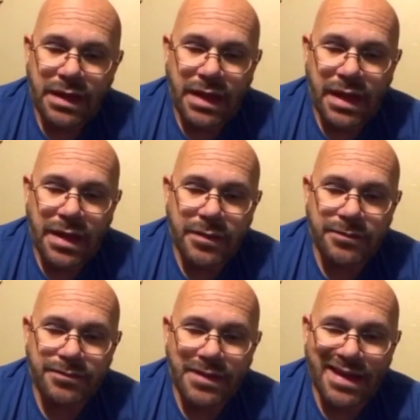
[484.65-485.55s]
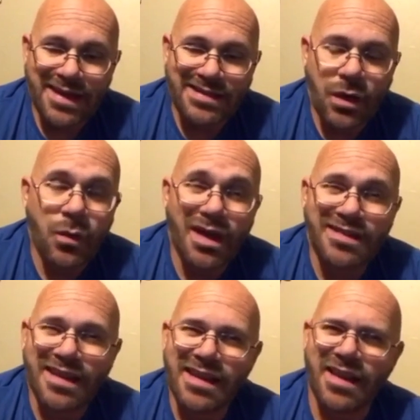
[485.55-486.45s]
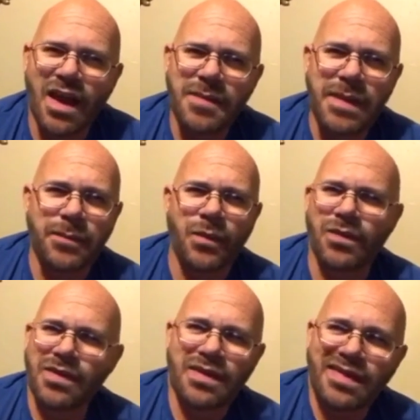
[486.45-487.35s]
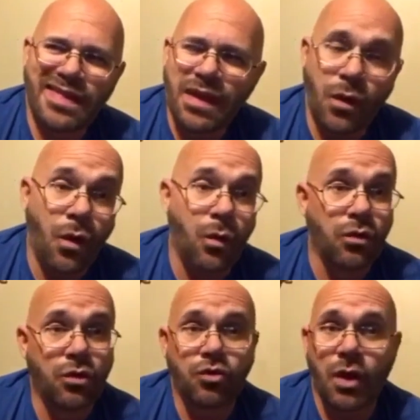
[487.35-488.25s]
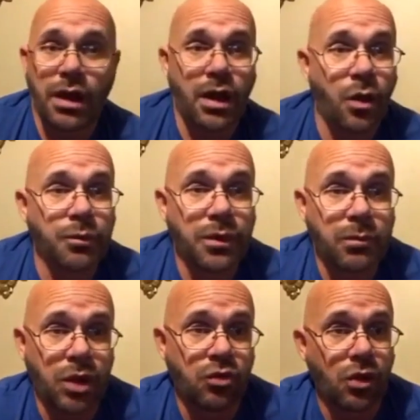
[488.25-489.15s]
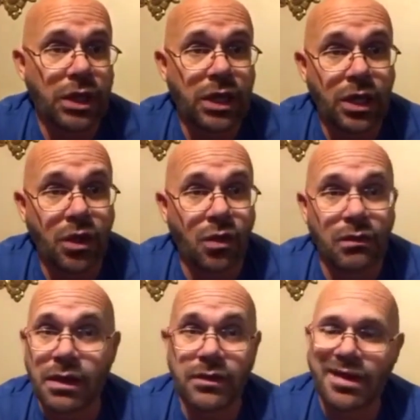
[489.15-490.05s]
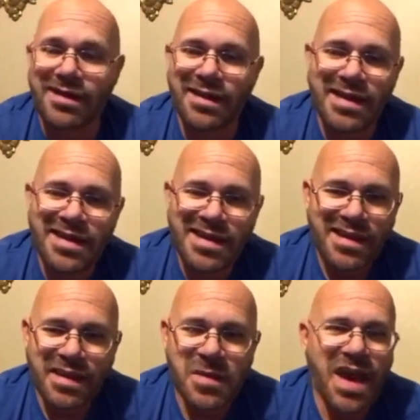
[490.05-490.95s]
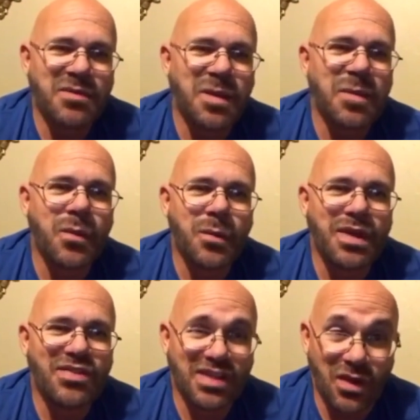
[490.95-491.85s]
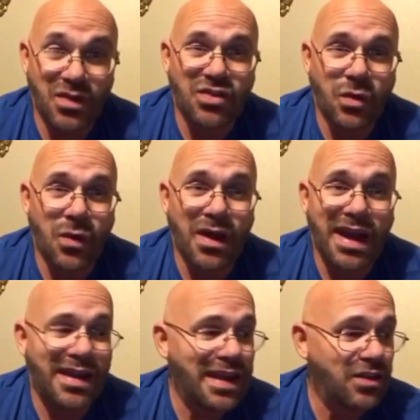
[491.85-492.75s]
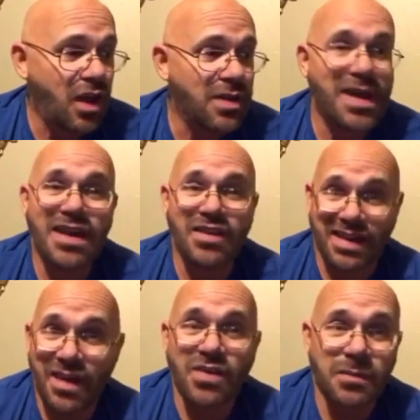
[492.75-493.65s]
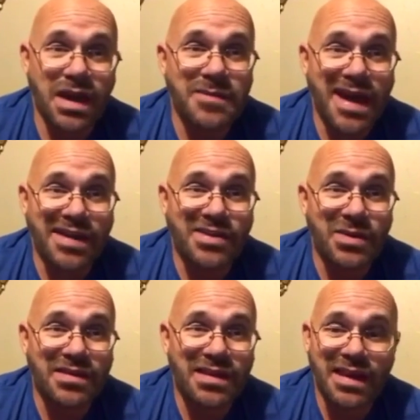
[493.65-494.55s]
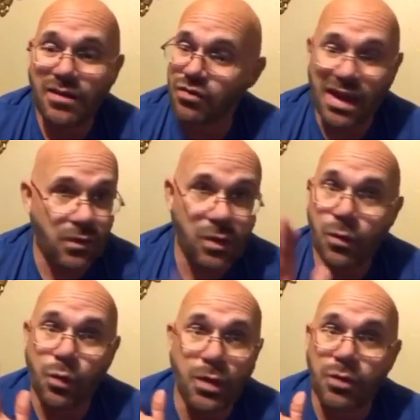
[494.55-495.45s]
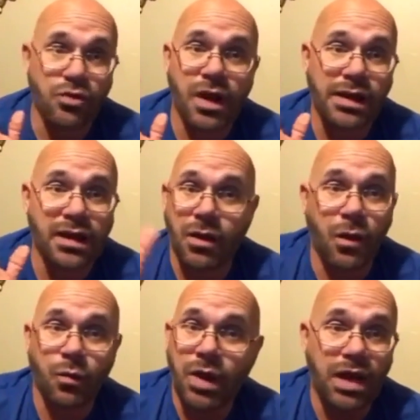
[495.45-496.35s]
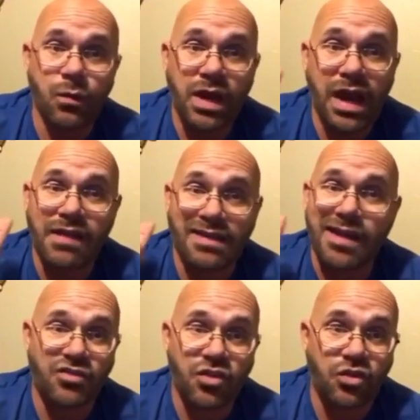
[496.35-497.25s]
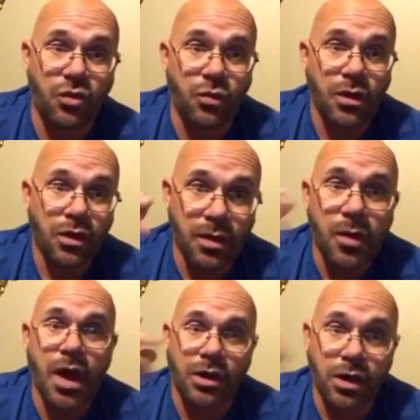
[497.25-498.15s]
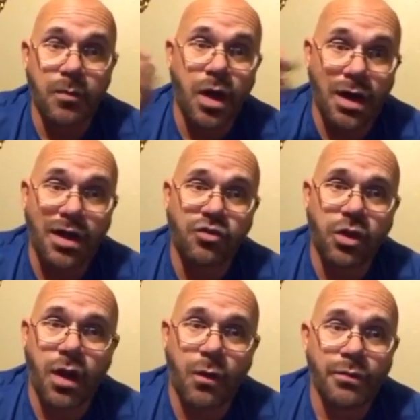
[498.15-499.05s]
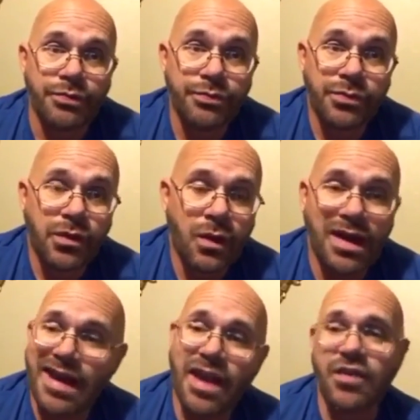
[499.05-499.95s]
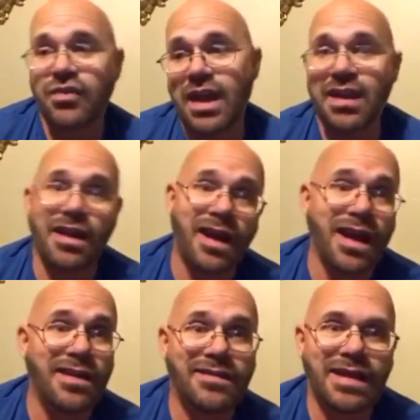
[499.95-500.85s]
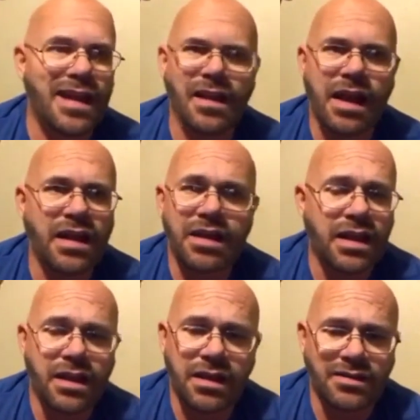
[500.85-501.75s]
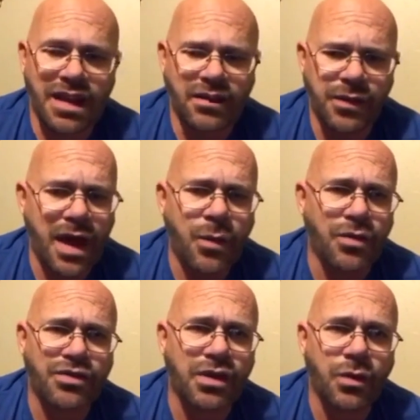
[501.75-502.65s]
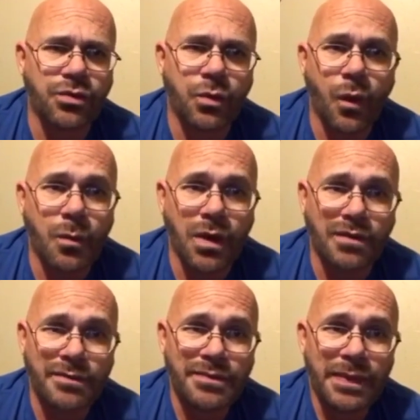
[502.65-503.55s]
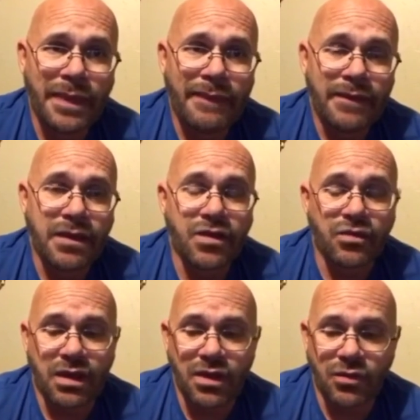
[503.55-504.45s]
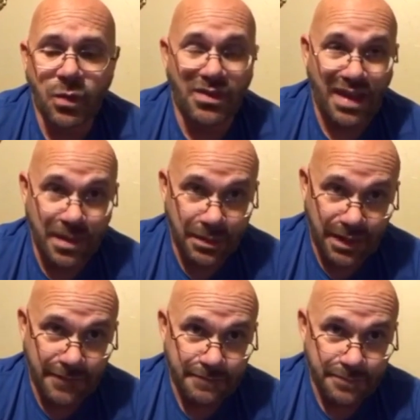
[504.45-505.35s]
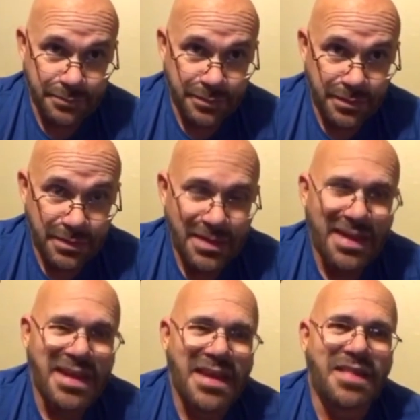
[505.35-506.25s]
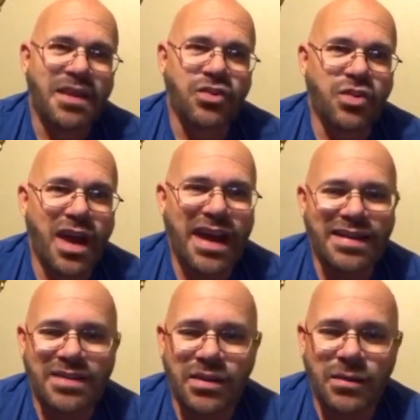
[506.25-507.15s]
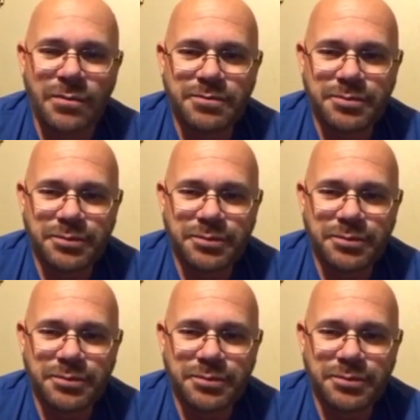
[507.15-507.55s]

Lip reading: And so it's, a lot of people think, oh, they're trying to help the mentally ill and everything. Come on, remember when we used to go to the store and they taught them how to count the money back to us, and it was like we were trying to get home. We had things to do. Come on, let's go. Right now you stand in line, and it takes for hours to go through Walmart. Because here's what's happening. They're trying to